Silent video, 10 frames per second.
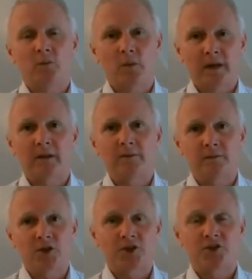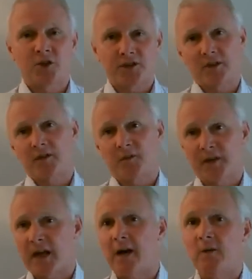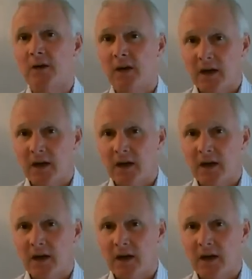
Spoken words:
well, just trust us for now.